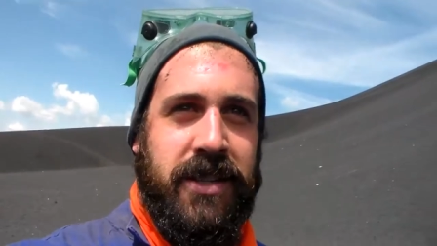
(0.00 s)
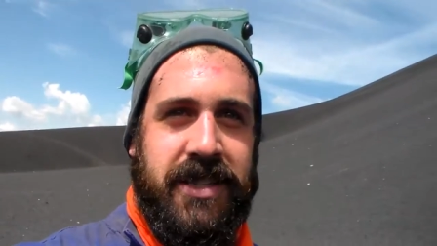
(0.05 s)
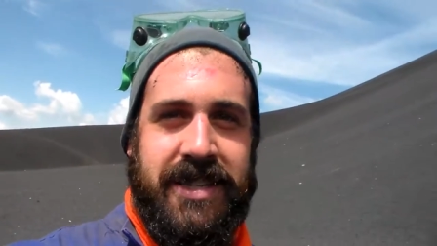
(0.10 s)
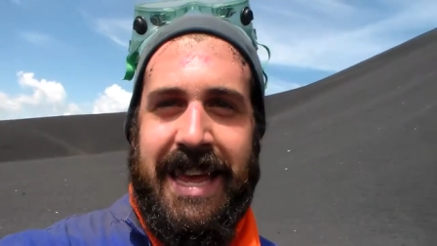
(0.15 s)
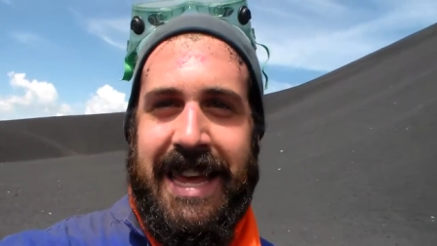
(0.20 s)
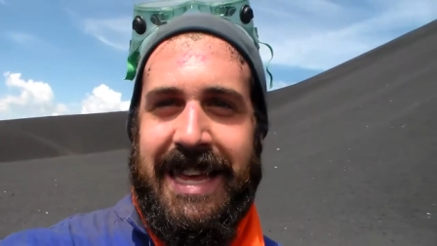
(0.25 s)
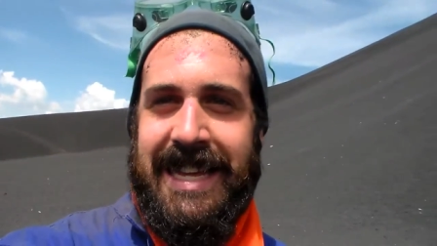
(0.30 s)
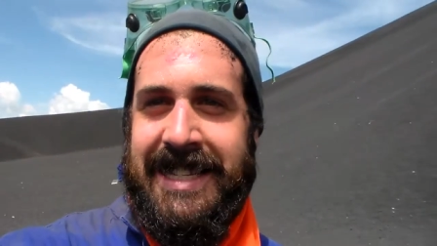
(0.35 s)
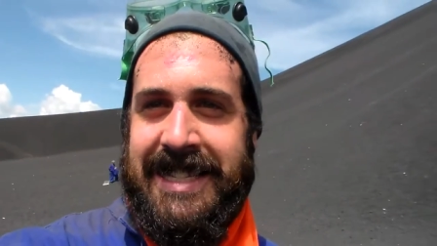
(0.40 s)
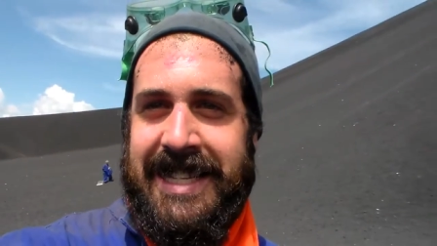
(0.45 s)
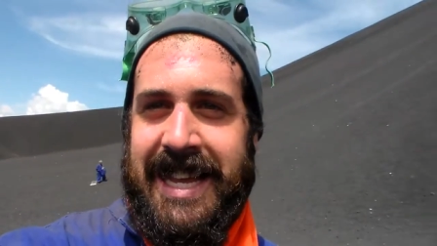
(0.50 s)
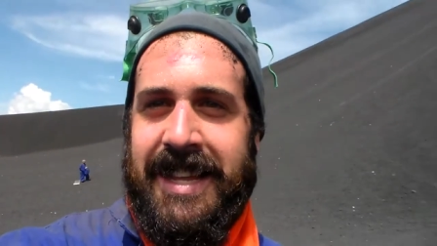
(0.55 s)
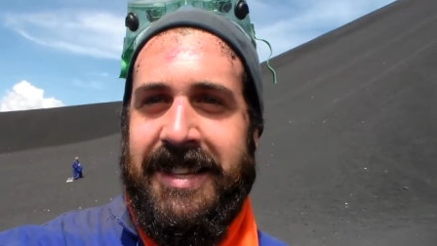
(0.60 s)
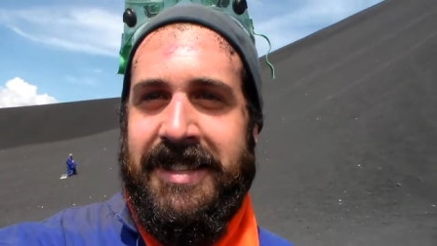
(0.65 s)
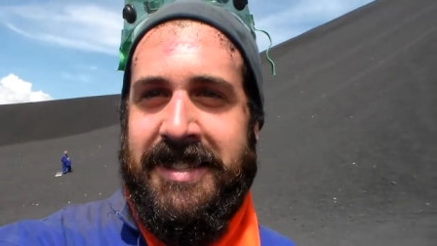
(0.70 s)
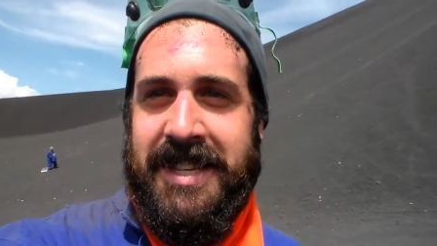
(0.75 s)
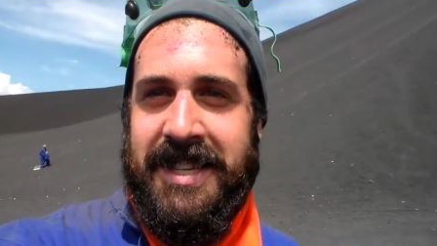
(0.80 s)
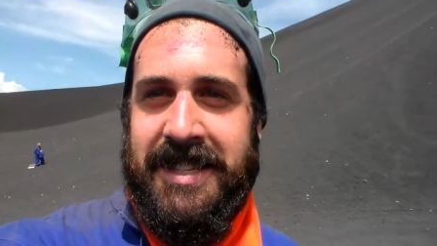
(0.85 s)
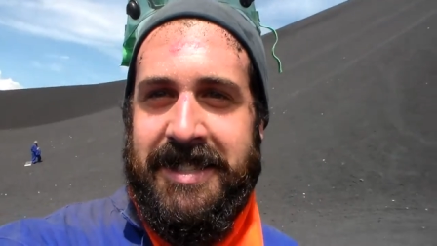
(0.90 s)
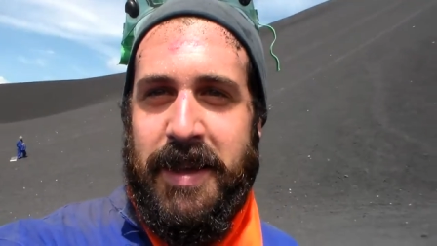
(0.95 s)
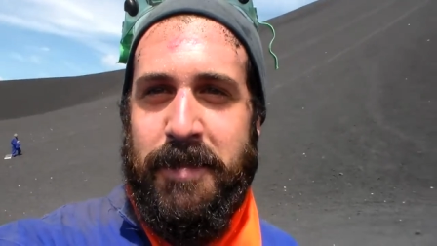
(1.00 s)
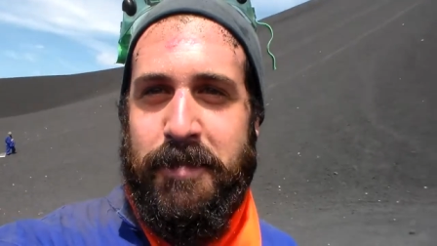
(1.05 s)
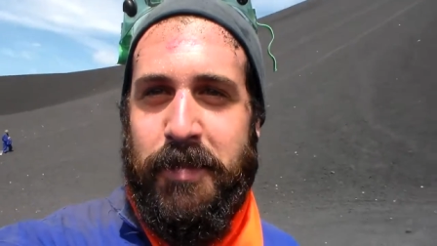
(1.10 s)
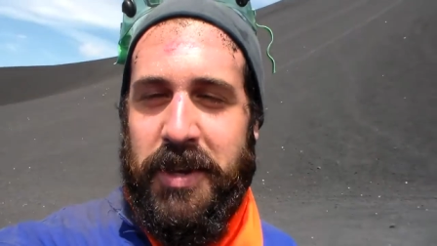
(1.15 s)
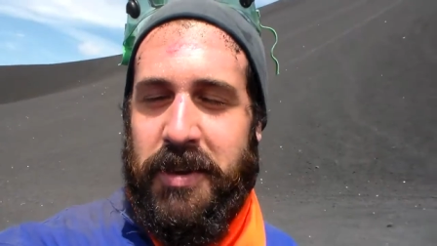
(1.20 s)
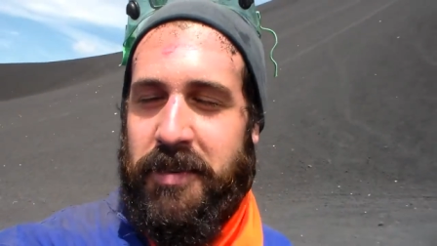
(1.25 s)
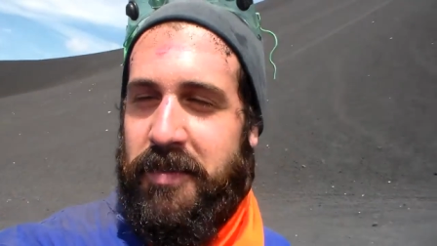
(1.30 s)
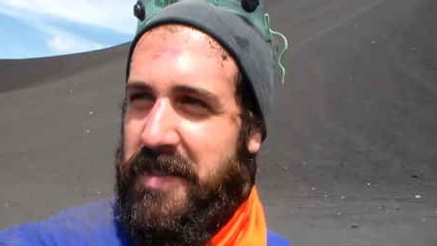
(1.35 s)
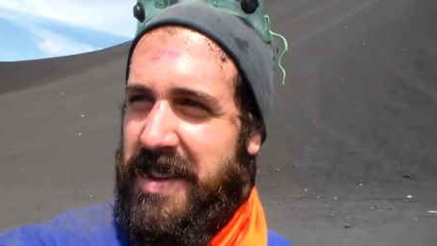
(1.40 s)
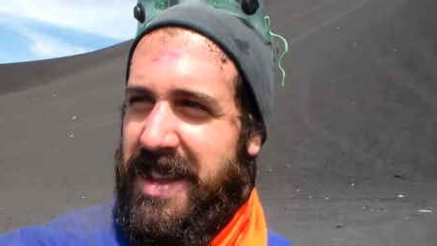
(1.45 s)
was intense. They say
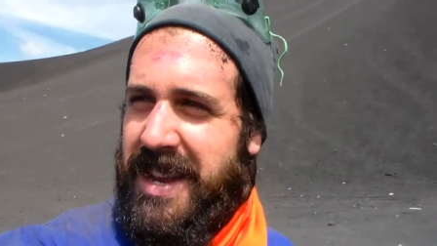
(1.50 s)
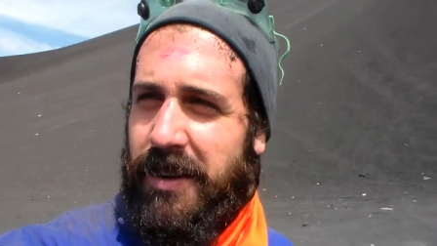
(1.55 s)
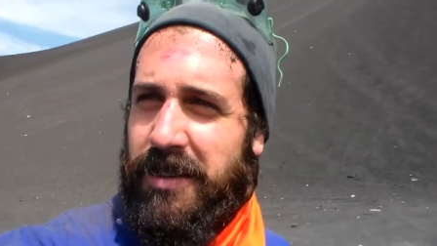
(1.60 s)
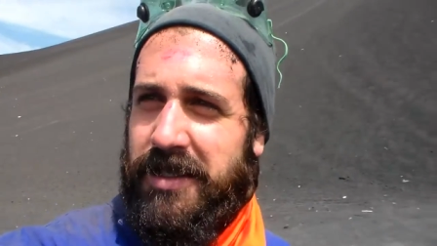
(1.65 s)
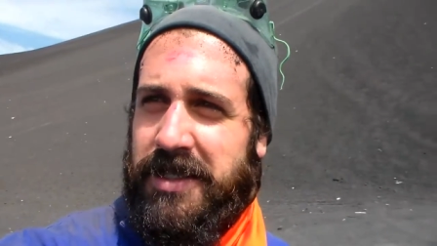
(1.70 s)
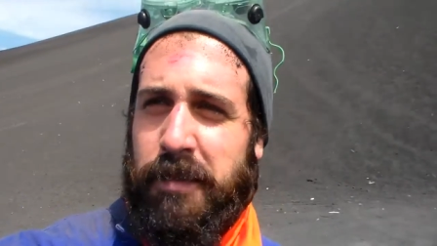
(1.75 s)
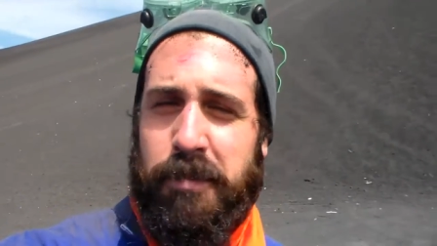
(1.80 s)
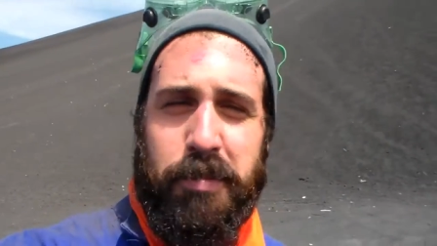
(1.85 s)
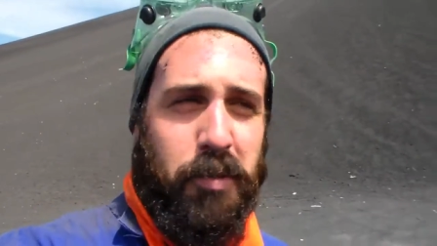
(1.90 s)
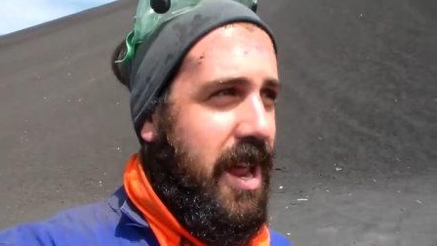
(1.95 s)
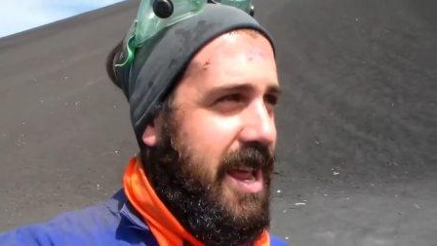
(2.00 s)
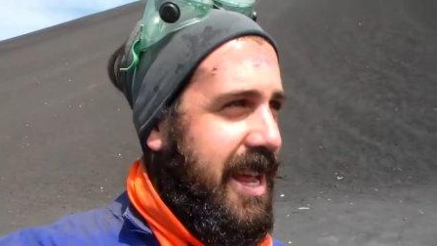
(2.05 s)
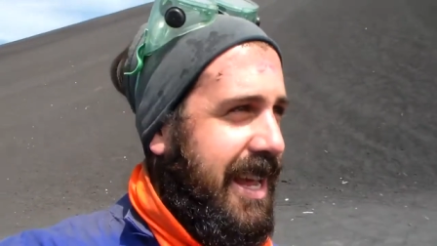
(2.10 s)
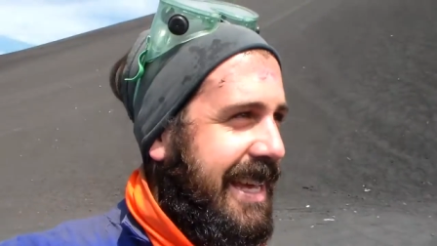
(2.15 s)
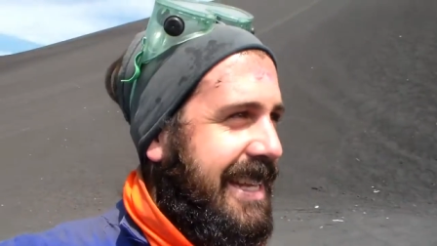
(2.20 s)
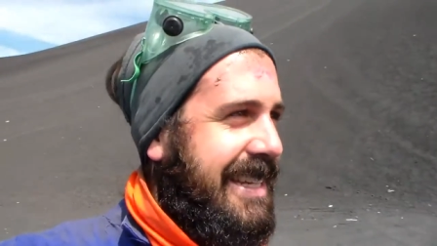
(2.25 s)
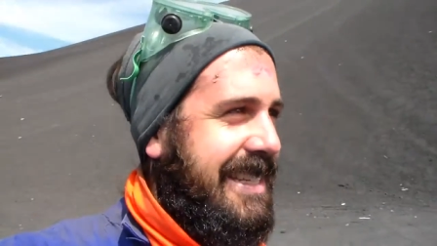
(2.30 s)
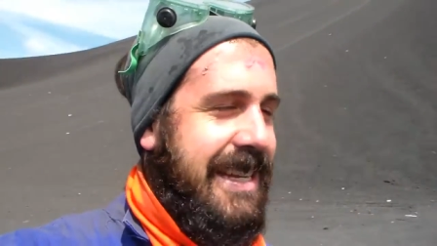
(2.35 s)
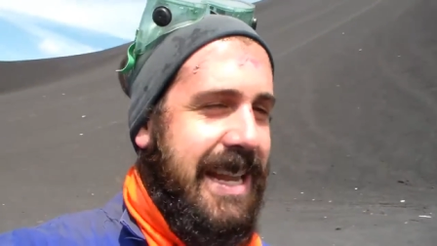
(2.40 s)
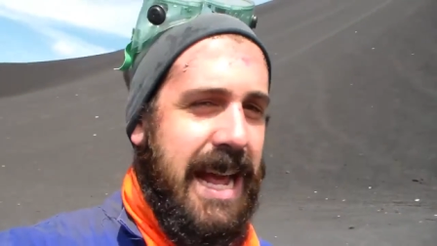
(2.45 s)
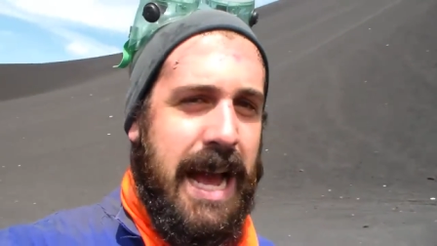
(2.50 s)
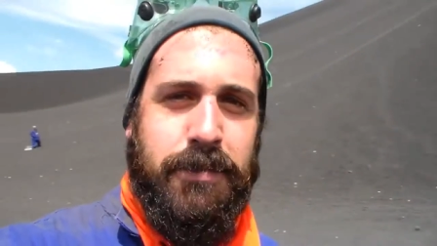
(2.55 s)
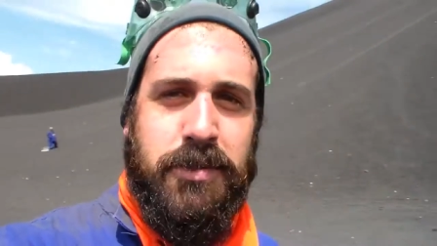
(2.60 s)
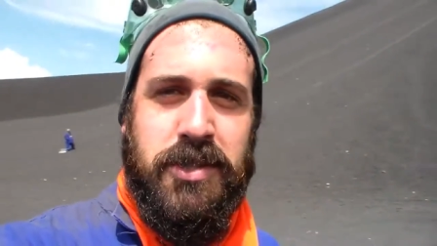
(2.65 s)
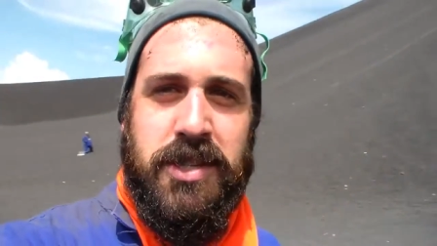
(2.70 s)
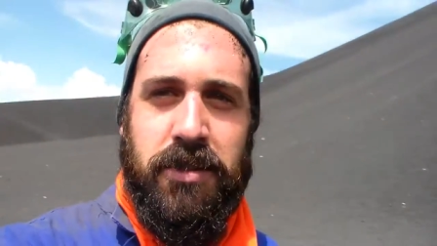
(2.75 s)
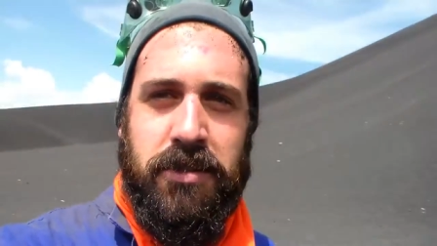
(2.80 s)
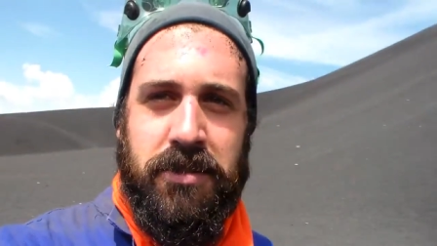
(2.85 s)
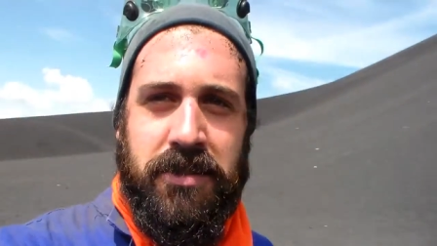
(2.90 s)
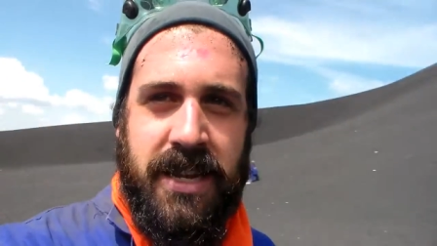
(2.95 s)
put your feet out to brake. It did
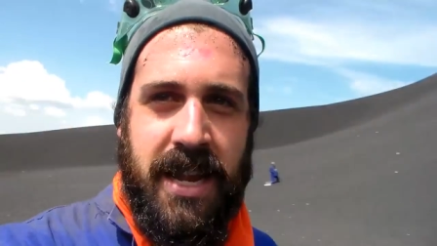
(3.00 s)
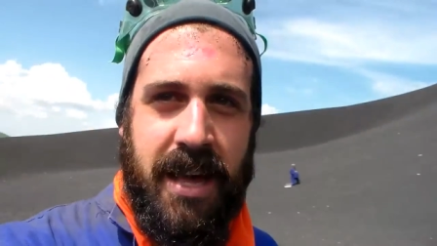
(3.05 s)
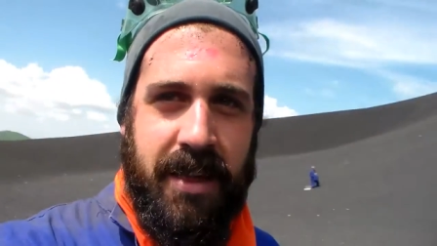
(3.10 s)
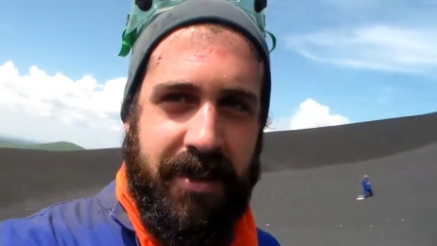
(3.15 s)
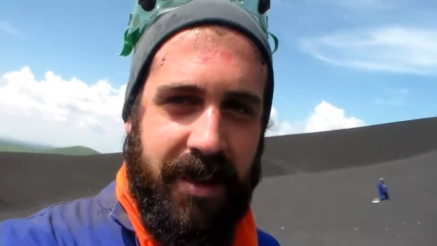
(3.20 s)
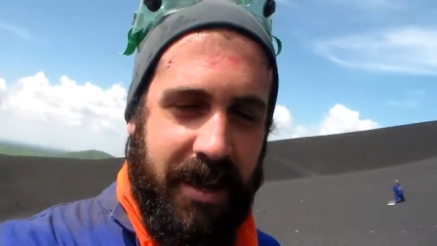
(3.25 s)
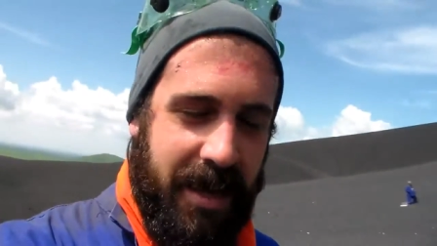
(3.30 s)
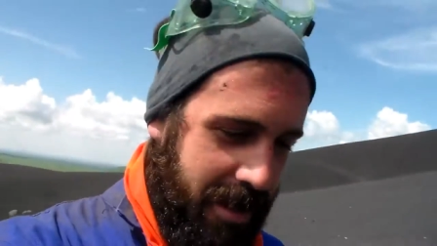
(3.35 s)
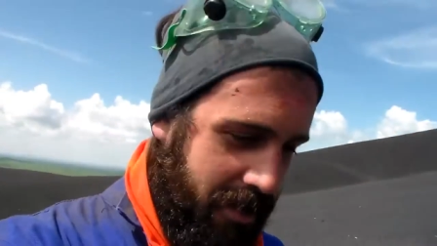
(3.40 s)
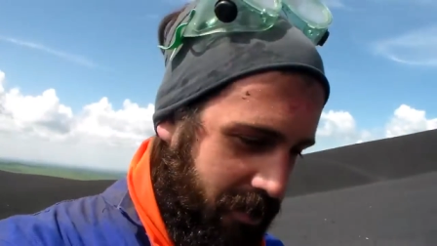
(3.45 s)
absolutely nothing